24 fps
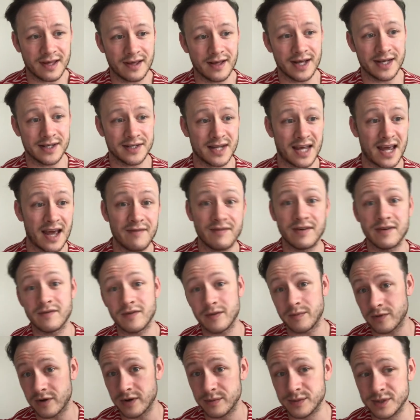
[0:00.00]
as Kevin
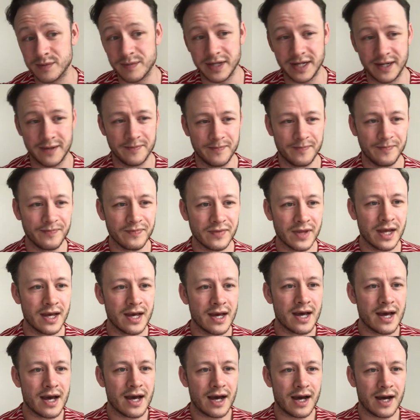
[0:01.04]
from Grimsby.
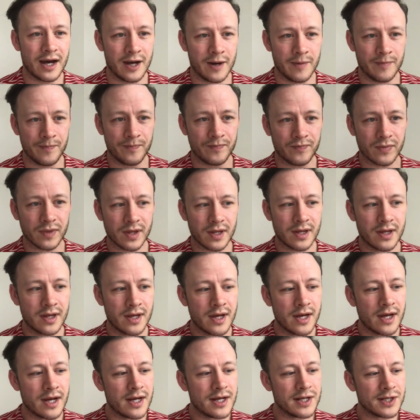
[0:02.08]

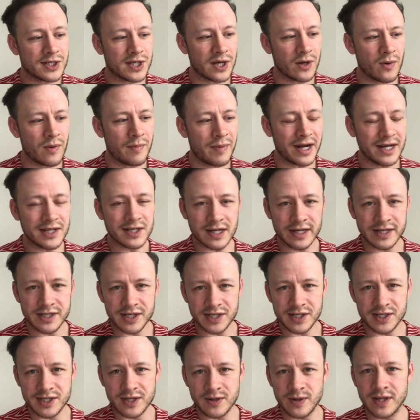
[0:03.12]
So we're basically
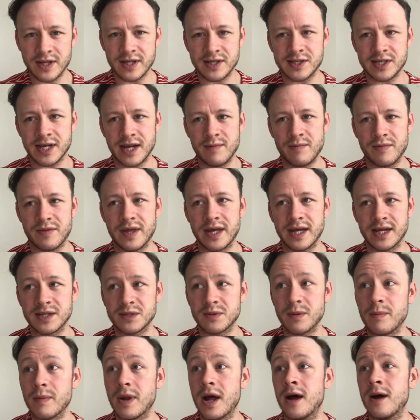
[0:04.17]
just doing the same
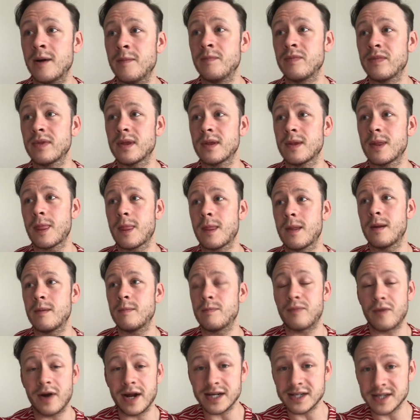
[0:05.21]
things.
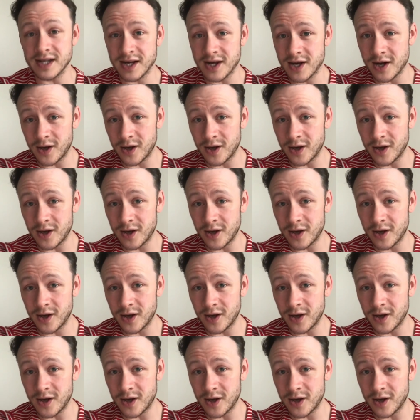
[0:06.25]
Brendan